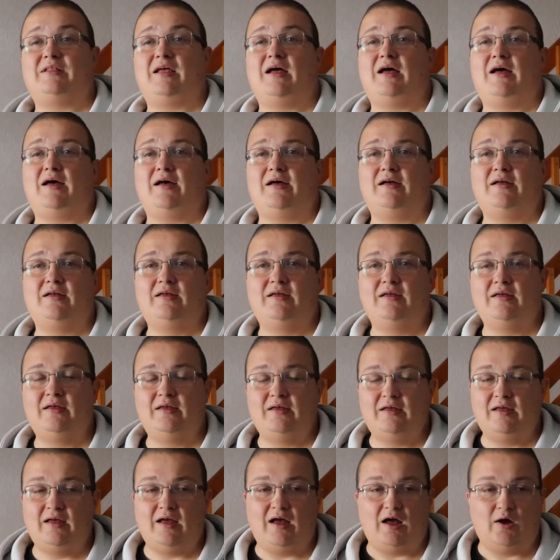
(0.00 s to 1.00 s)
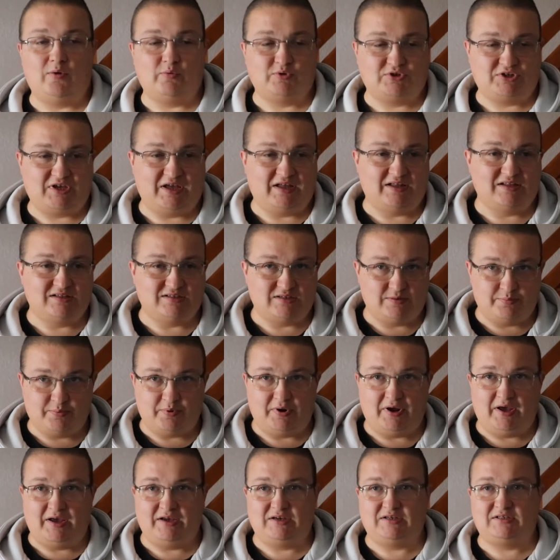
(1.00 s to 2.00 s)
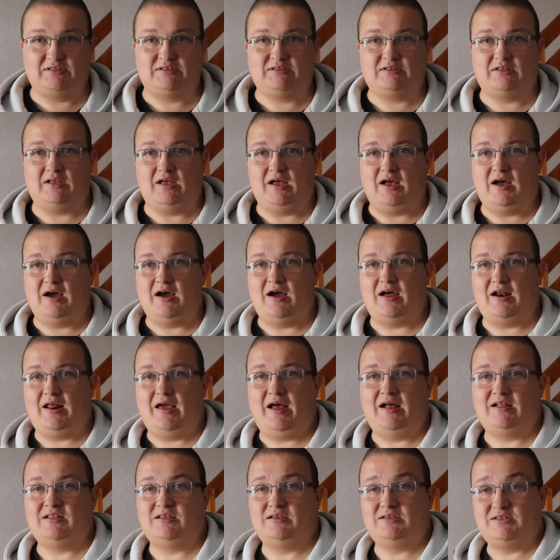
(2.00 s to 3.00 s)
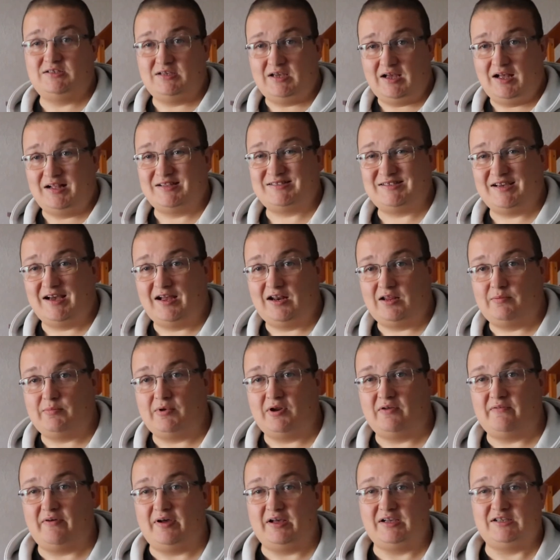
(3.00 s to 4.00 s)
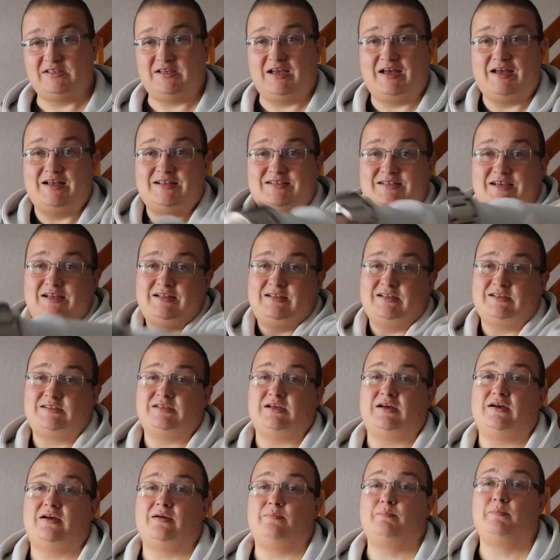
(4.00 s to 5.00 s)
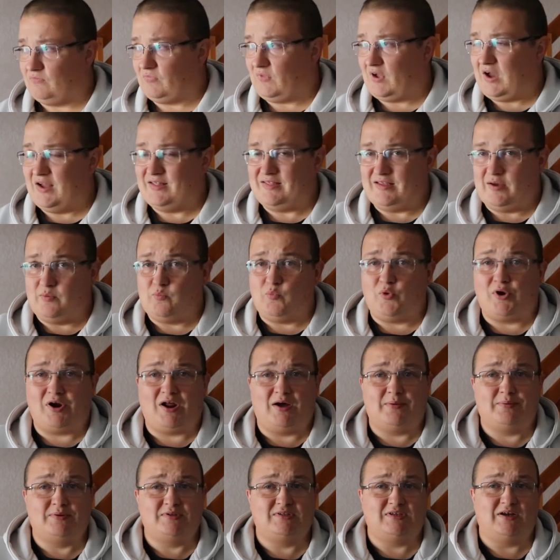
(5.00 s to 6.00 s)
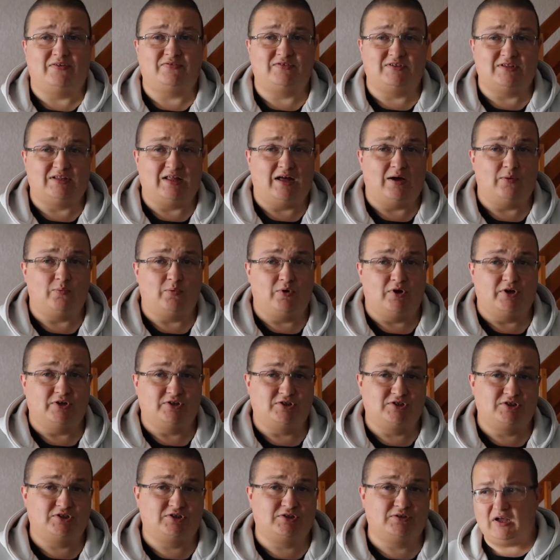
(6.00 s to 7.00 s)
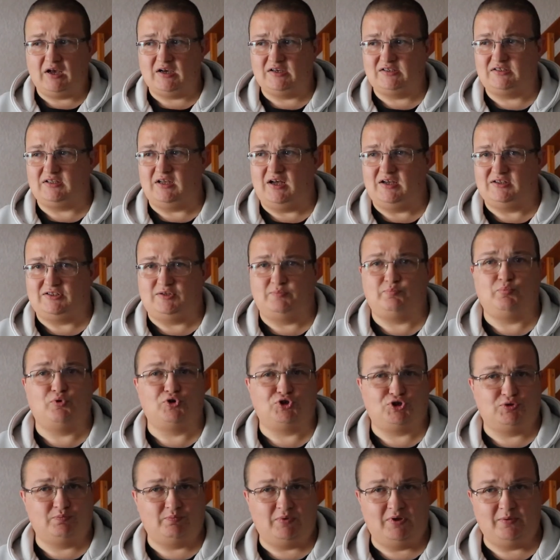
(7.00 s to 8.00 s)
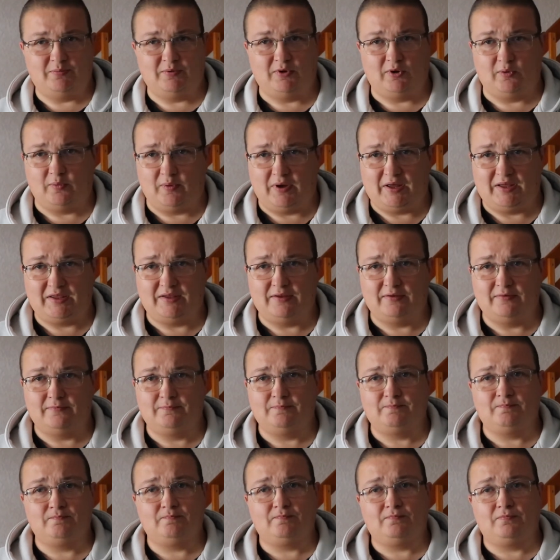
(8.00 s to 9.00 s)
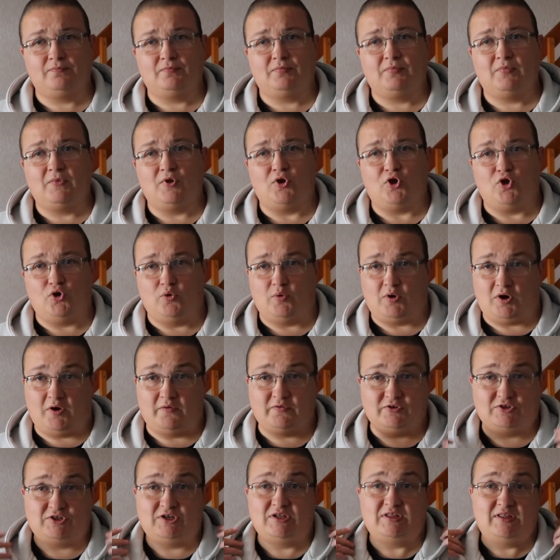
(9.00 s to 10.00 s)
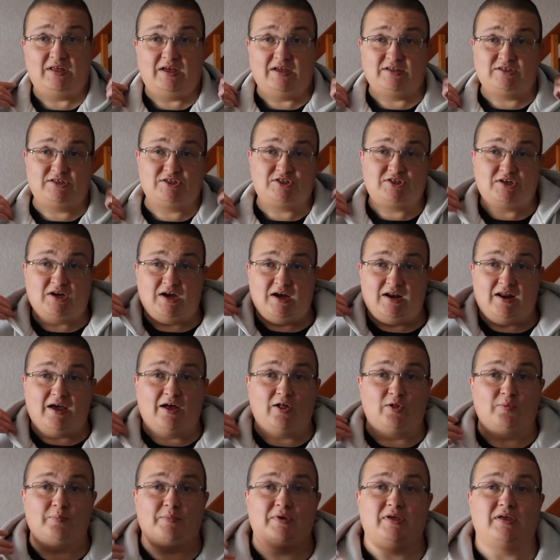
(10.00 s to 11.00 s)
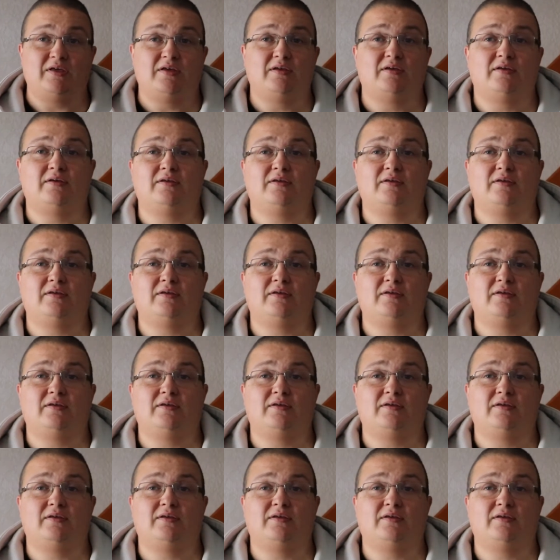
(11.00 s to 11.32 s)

that I was getting depressed and I had a, a tiny bit of anxiety at the time. And then what happened after that was I started pushing people away who were obviously there to try and help me.